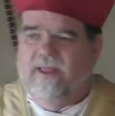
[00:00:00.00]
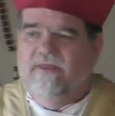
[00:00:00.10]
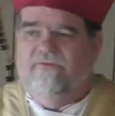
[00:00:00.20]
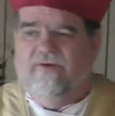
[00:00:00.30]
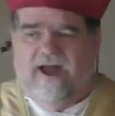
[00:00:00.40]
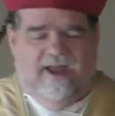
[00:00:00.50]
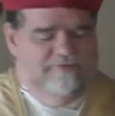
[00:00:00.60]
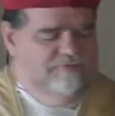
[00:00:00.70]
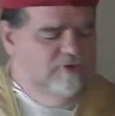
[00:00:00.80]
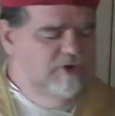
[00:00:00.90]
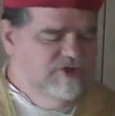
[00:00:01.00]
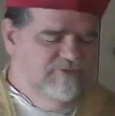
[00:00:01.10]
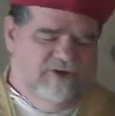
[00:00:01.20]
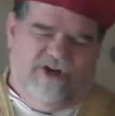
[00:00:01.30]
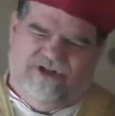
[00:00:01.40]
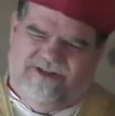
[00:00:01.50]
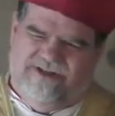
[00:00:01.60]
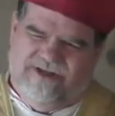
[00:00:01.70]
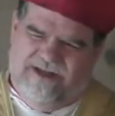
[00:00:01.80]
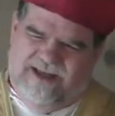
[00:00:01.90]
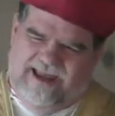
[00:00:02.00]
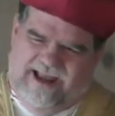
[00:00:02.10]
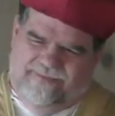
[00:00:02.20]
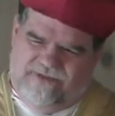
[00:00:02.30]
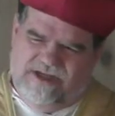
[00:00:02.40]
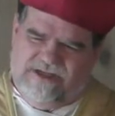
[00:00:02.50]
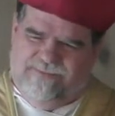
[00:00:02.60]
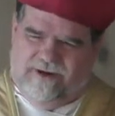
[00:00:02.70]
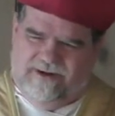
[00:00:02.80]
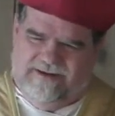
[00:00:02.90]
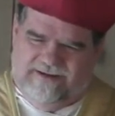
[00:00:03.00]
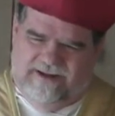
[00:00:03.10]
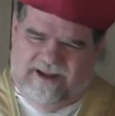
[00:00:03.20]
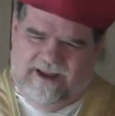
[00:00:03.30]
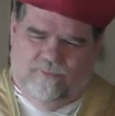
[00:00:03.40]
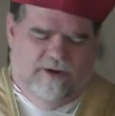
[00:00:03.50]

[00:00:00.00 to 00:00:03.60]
The five foolish virgins have this spirit, and